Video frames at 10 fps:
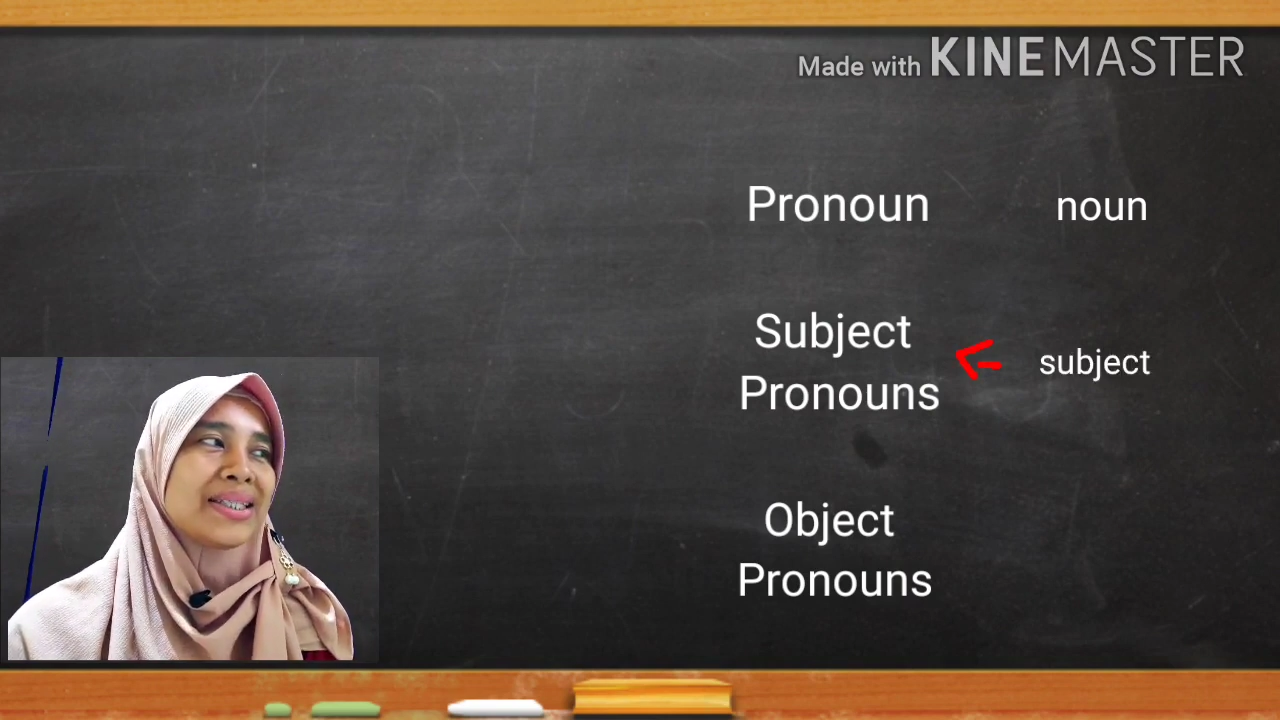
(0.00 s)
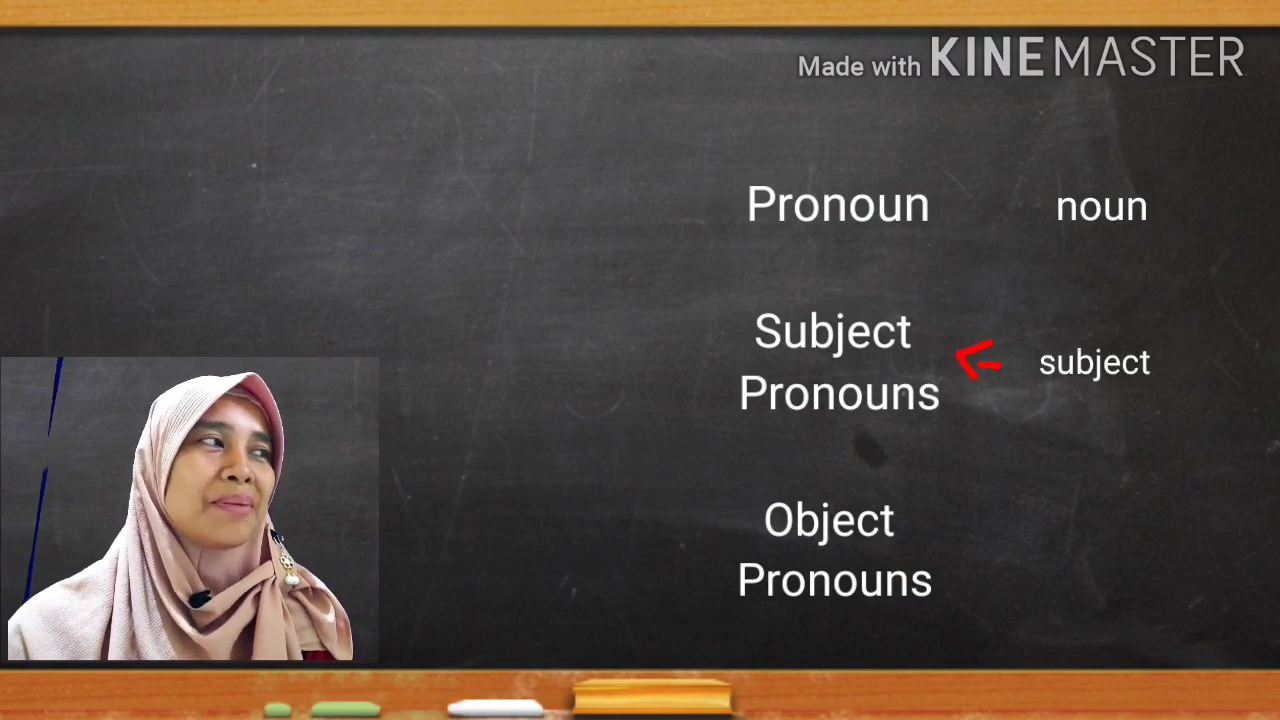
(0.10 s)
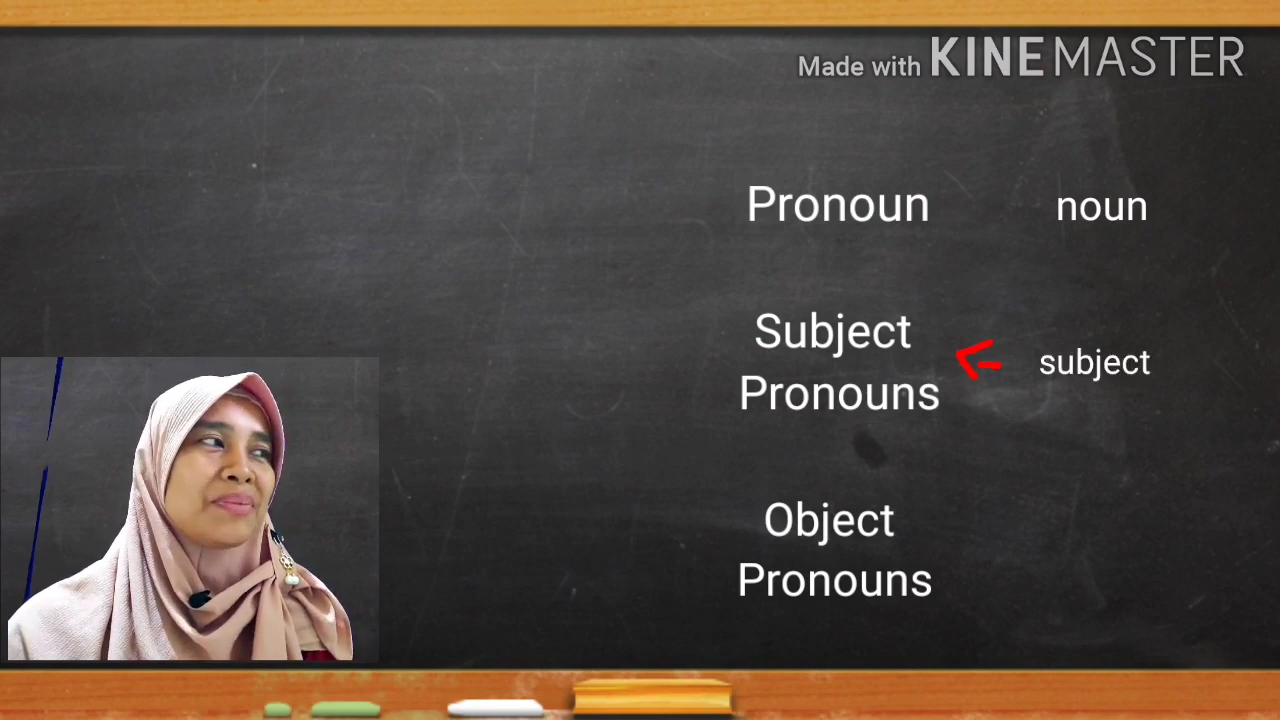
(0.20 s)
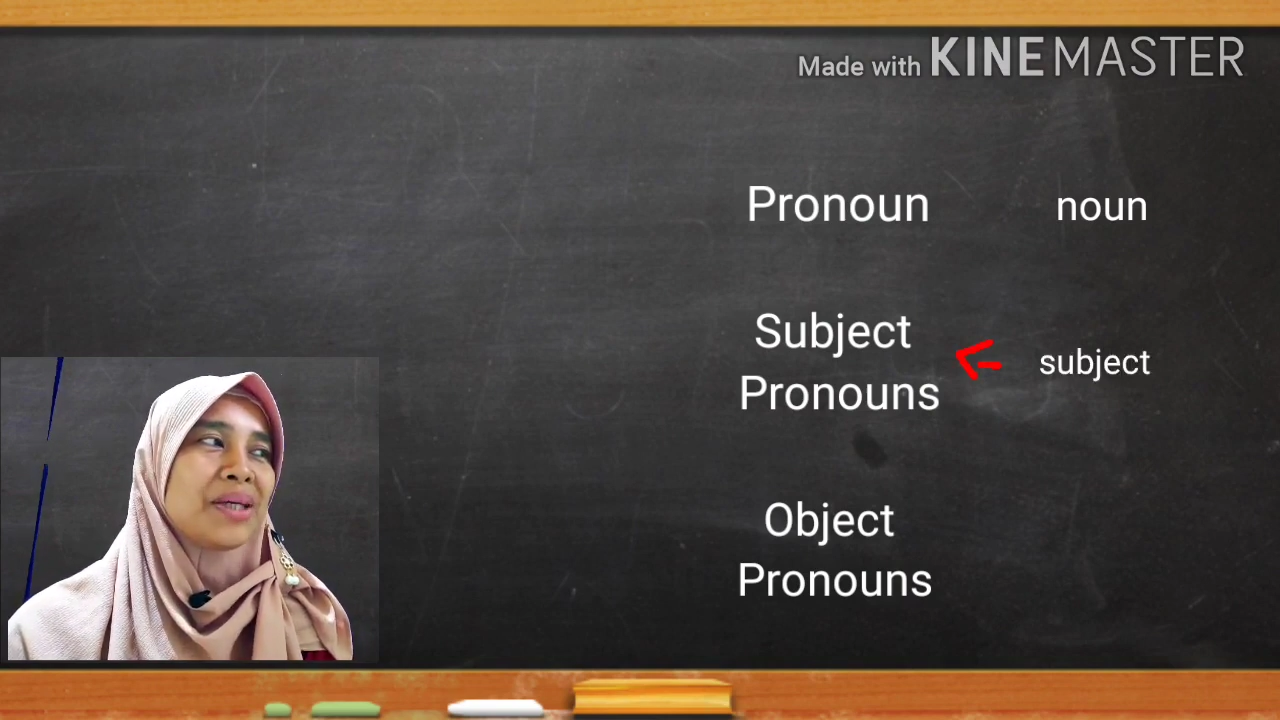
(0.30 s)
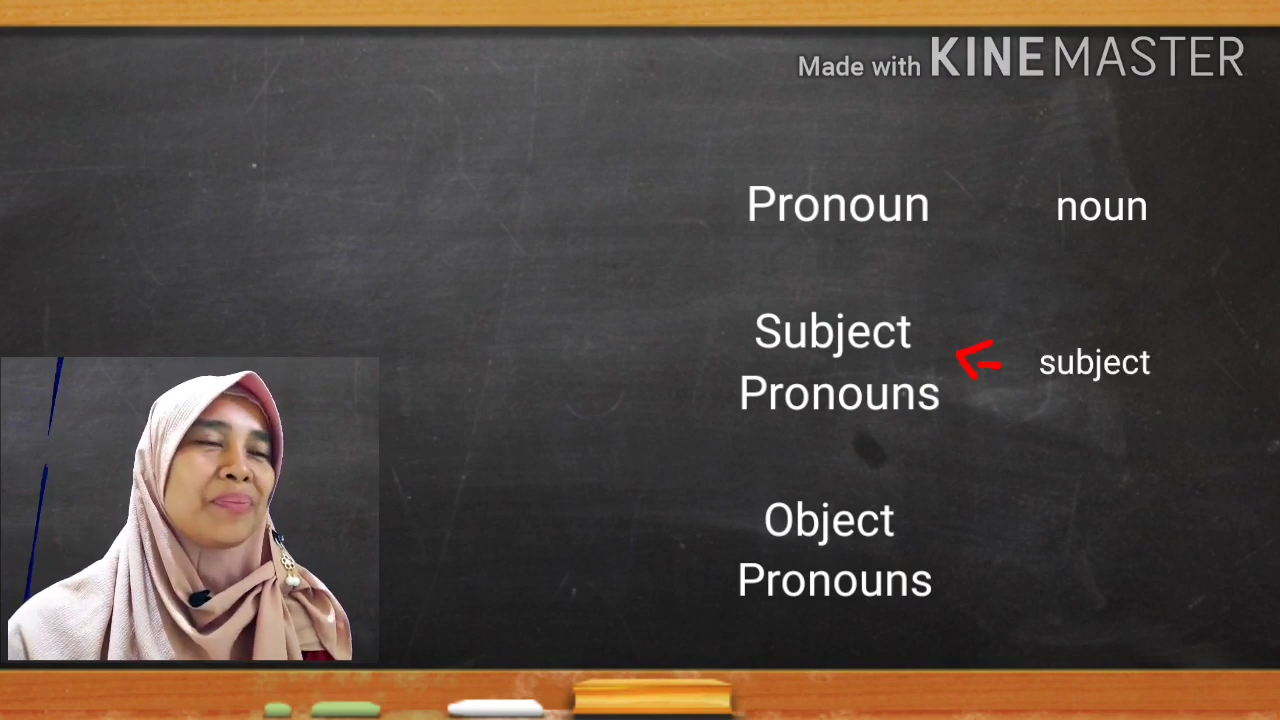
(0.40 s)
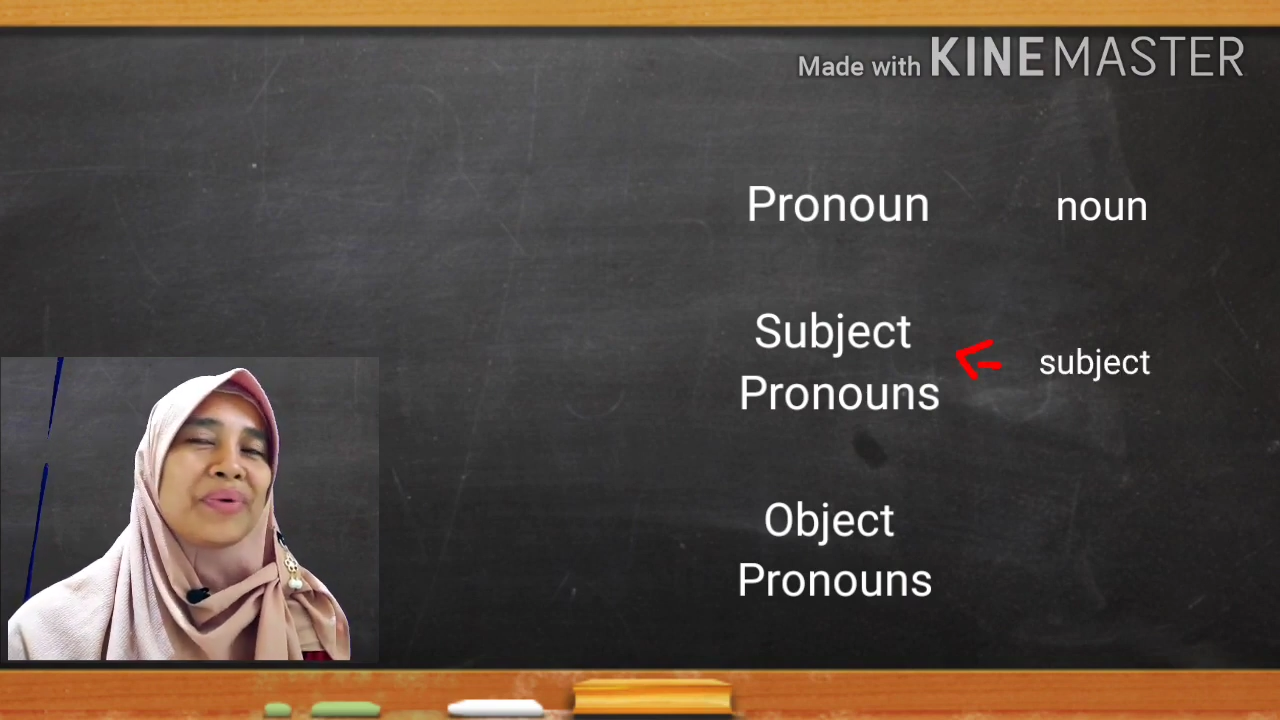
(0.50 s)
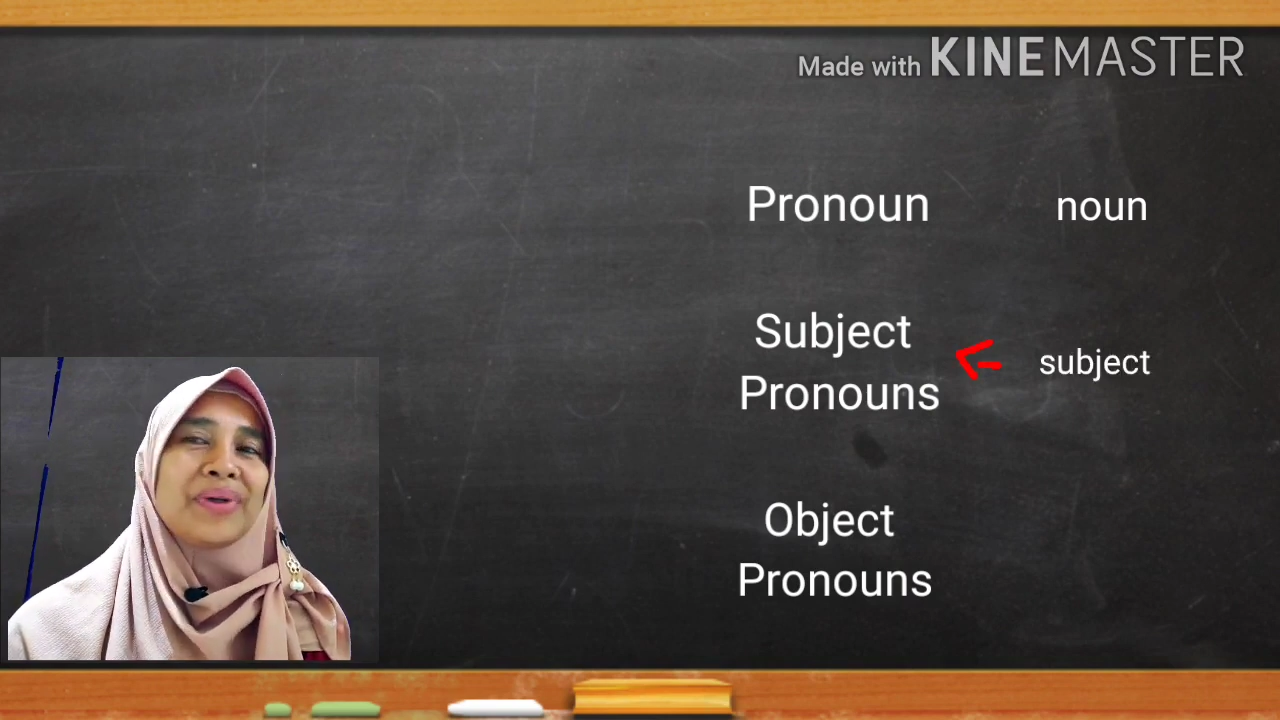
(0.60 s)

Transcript: subject